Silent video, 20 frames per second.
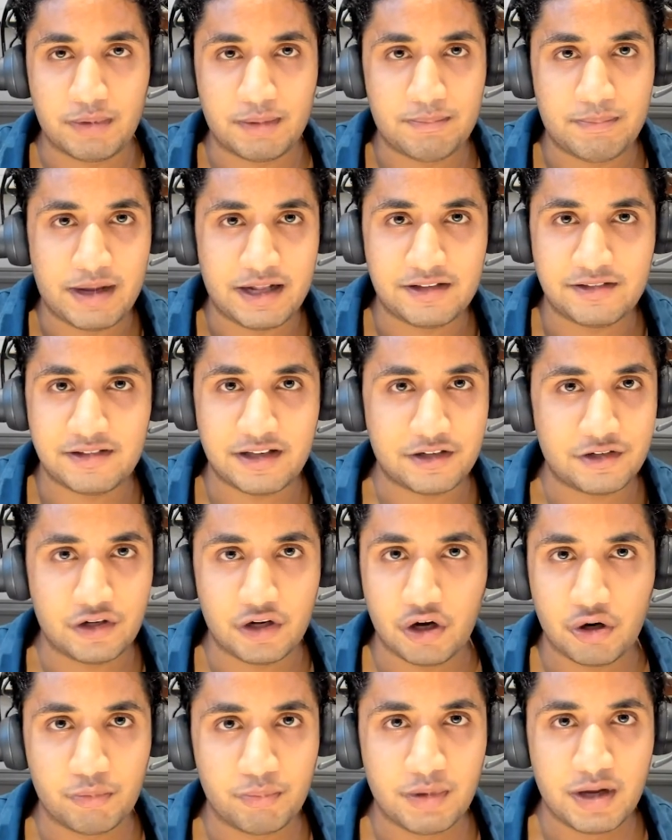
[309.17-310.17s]
But Ben said,
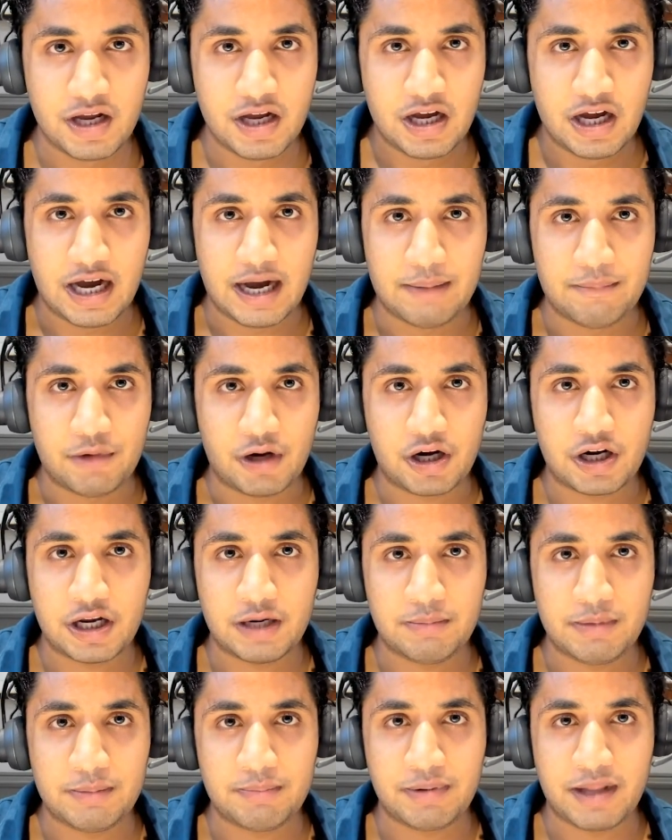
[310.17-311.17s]
nope, I'm not
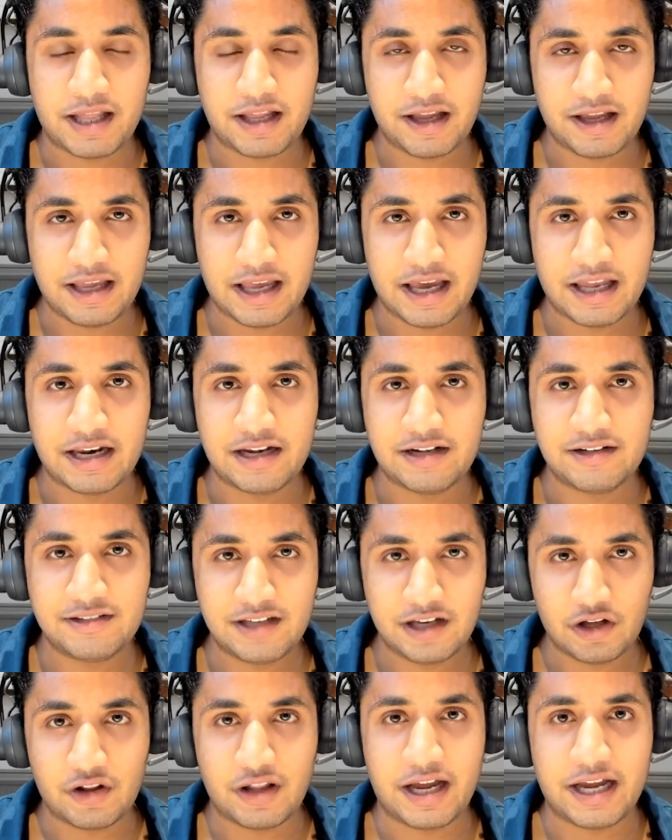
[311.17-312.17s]
going to be playing again
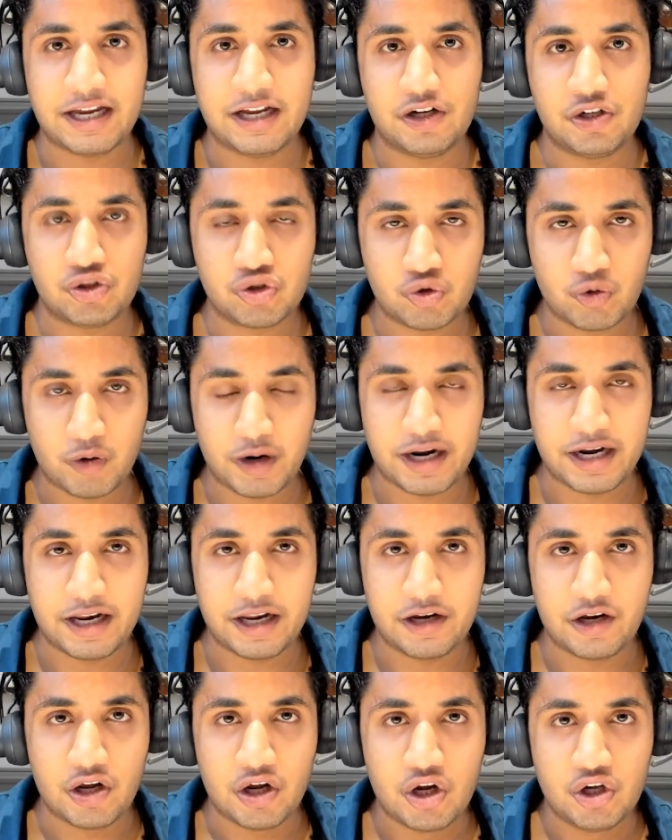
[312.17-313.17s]
until I get
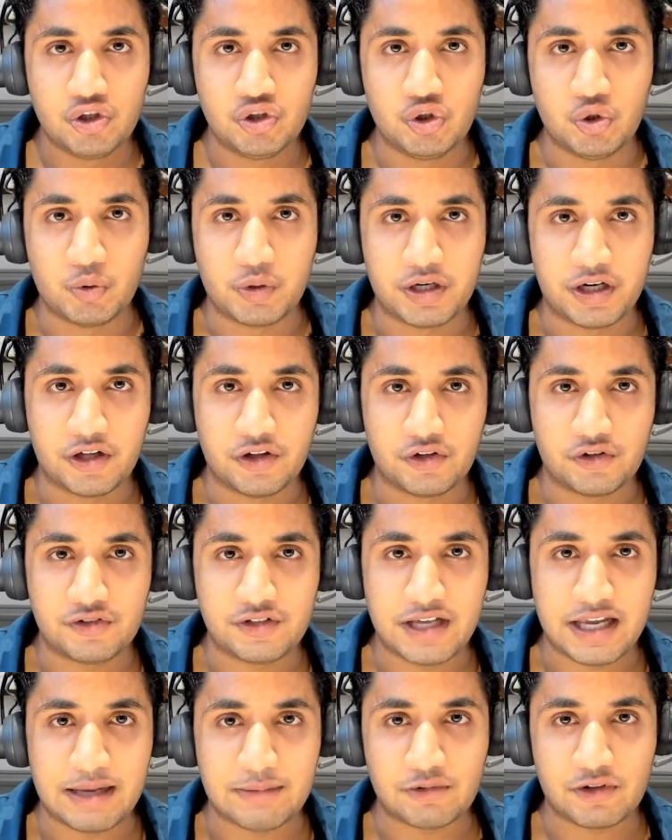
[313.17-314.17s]
traded to another
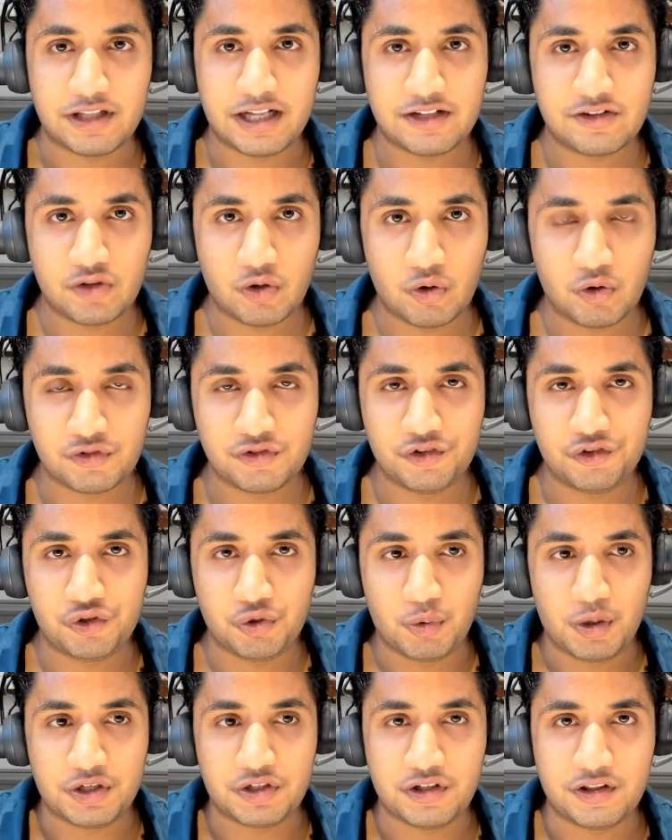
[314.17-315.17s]
team. So that's the whole
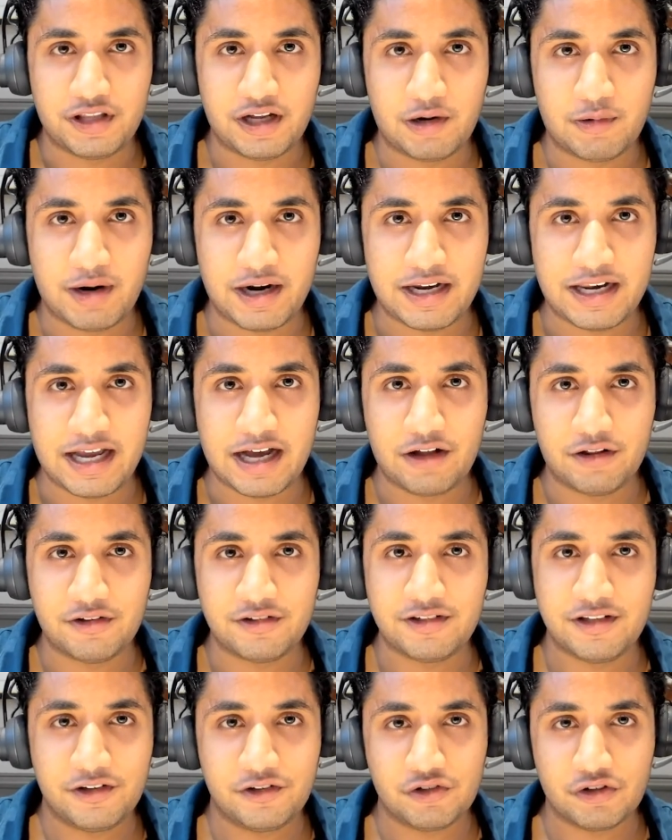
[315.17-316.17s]
situation there right now.
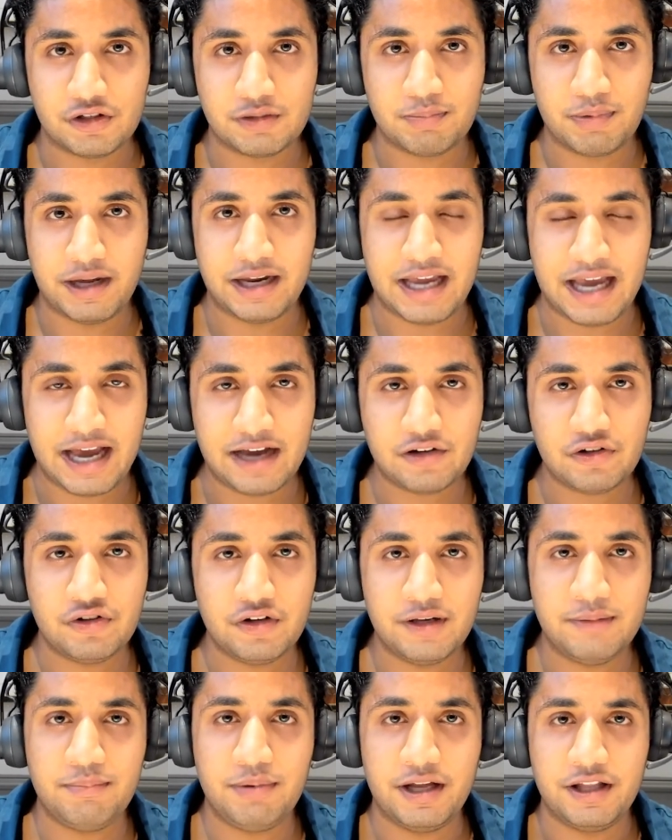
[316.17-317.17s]
The Sixers
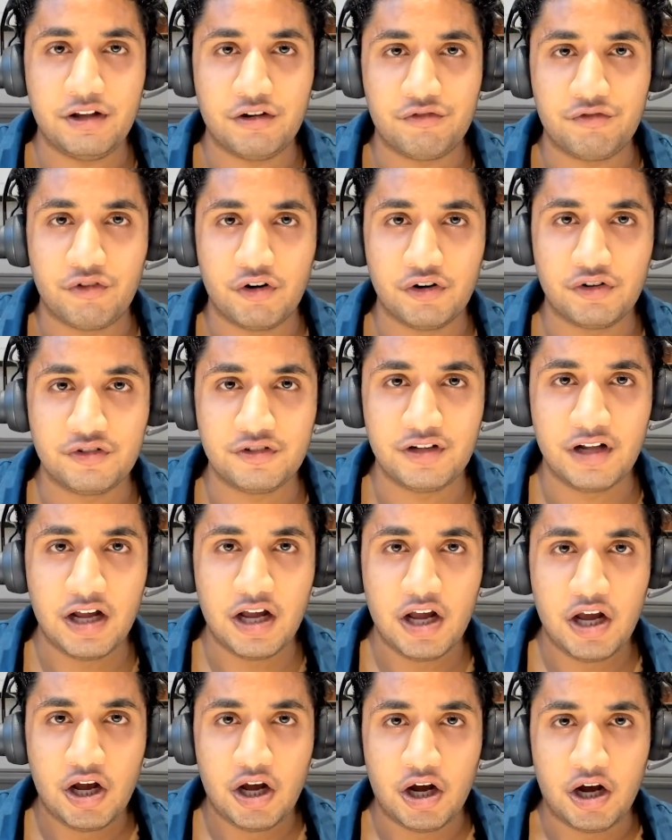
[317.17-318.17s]
actually play their first
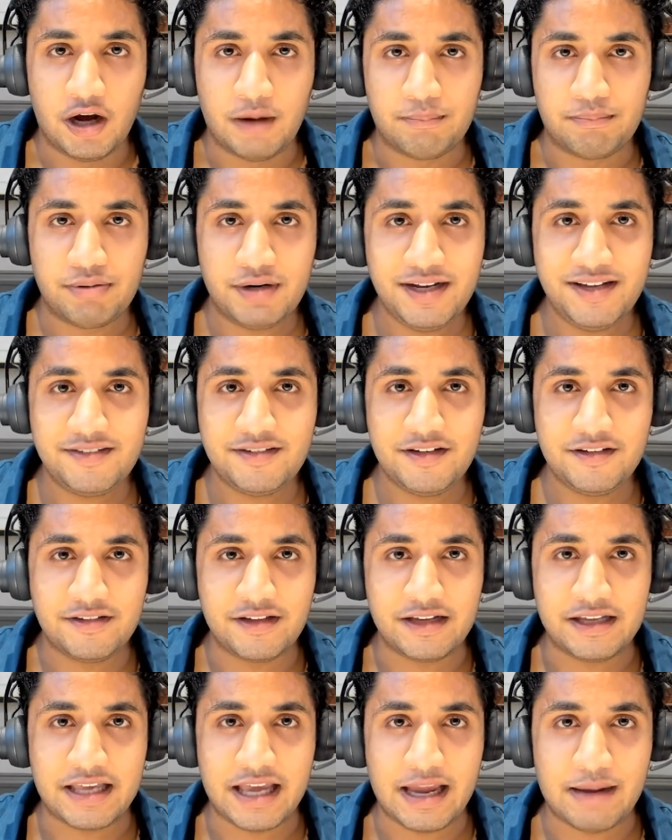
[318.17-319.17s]

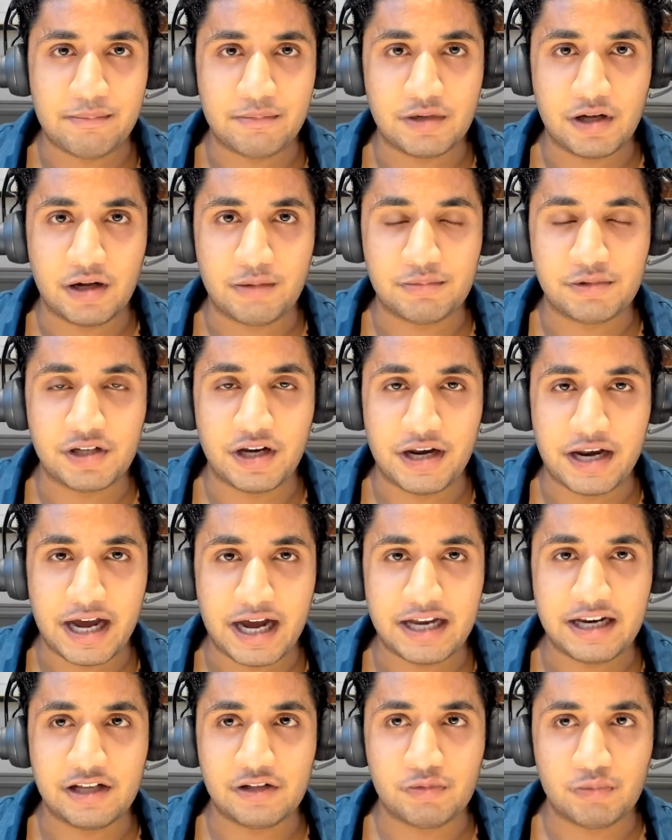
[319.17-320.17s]
preseason game
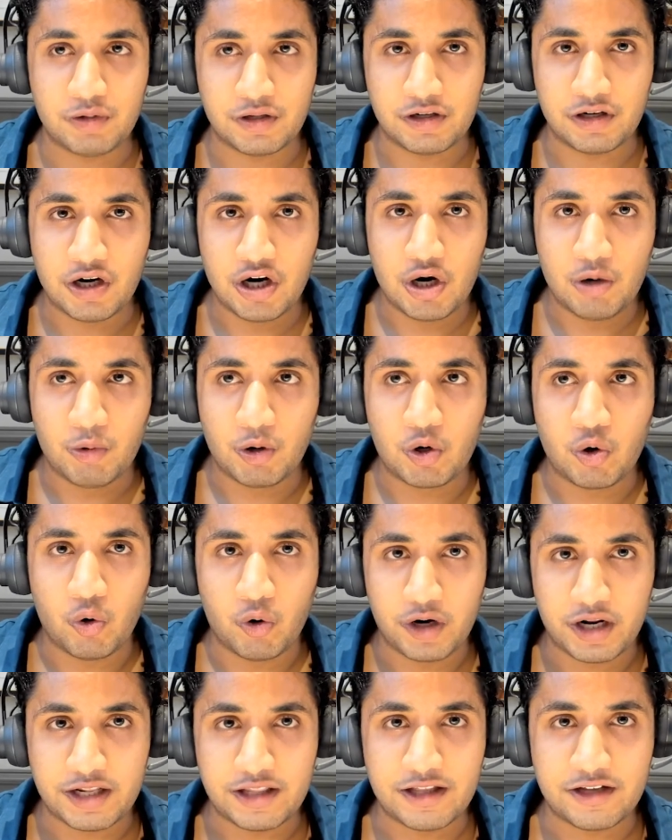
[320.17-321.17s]
tonight as we're
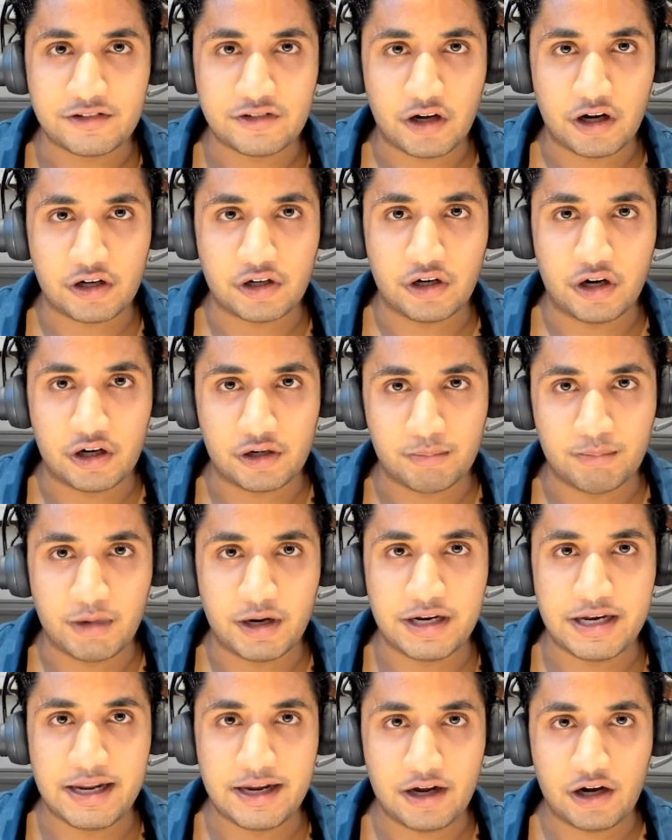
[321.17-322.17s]
recording this on
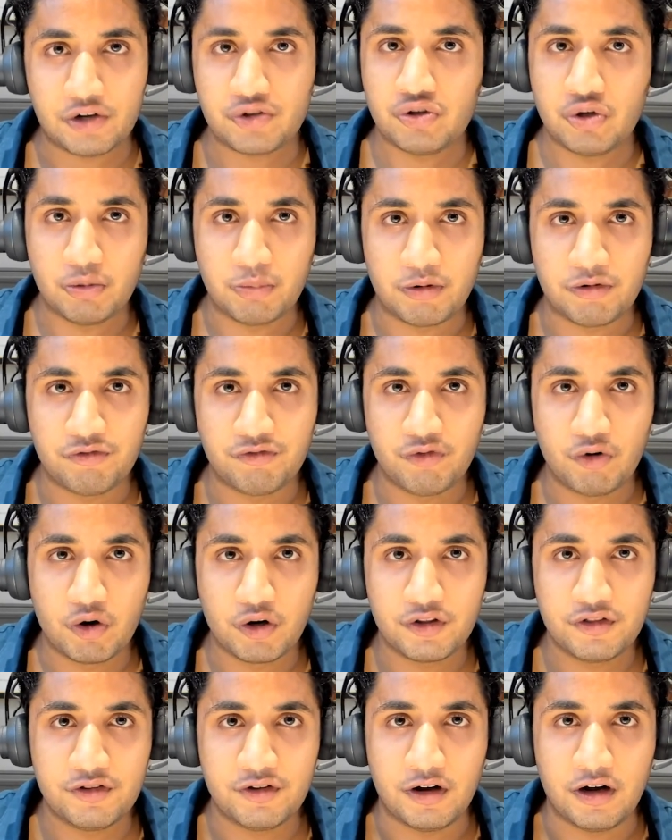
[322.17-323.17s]
Monday, October
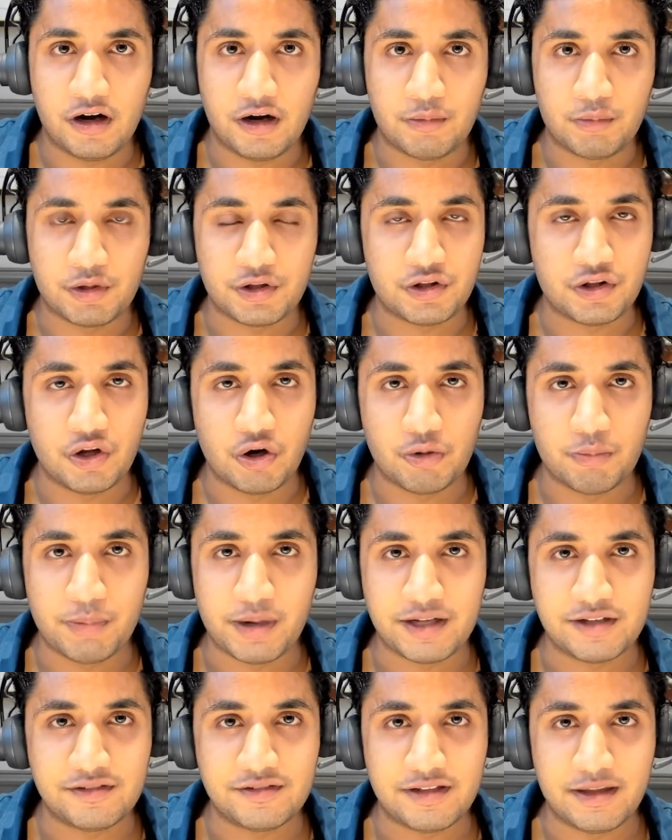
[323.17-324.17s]
4th, with no
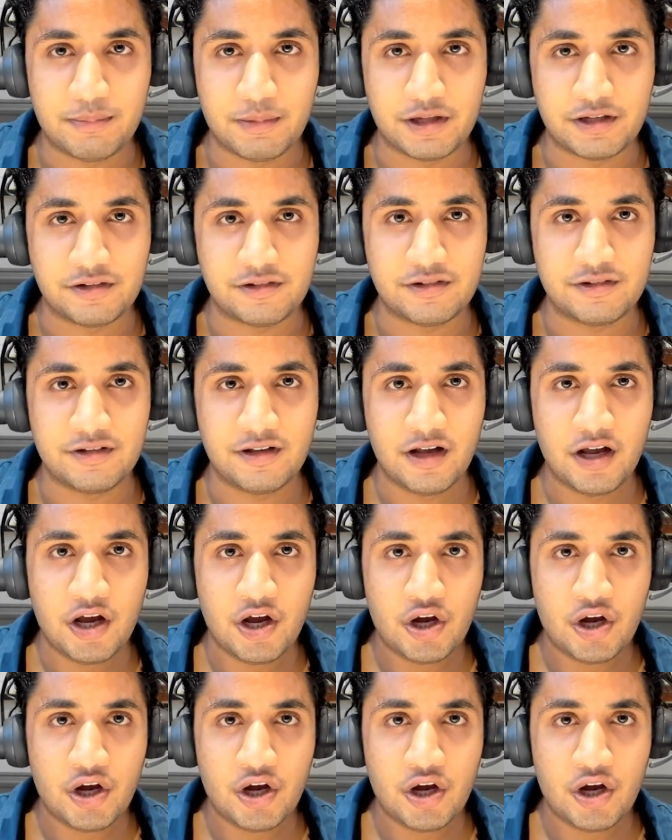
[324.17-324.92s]
Ben Simmons.